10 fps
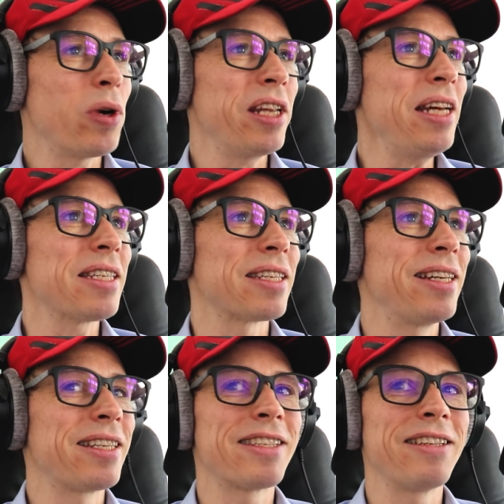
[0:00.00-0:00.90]
it is.
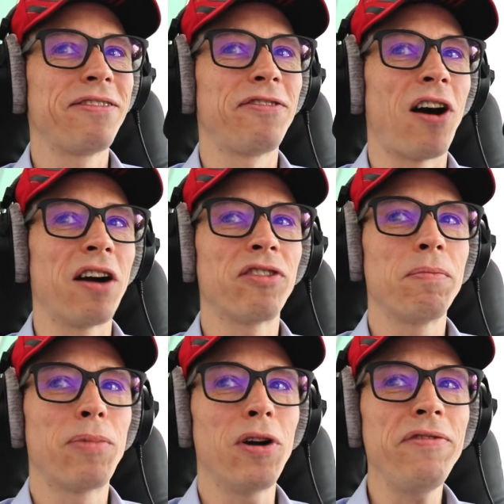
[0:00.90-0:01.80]
It's far
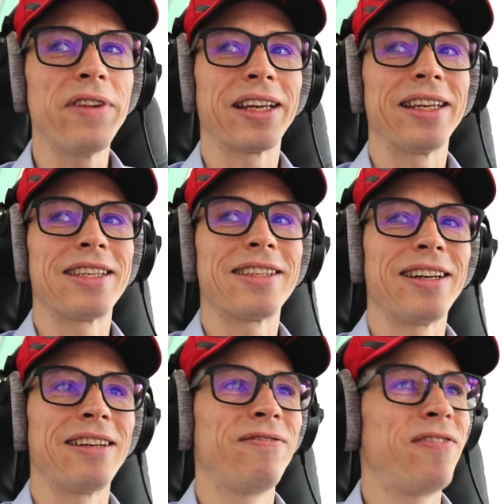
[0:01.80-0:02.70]
from perfect. It's
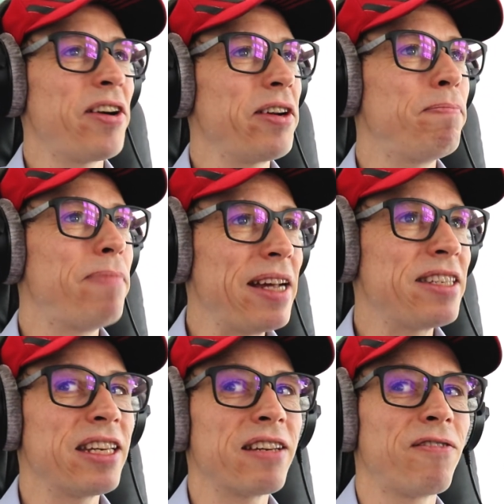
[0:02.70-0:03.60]
a very
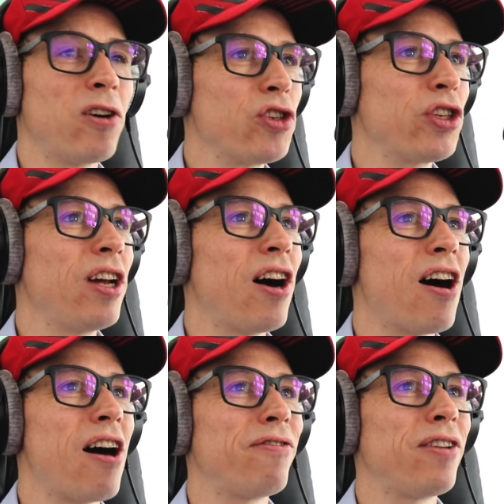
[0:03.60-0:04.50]
basic version
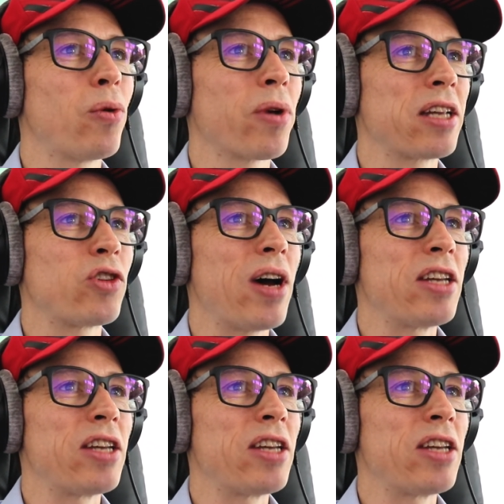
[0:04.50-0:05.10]
of what I try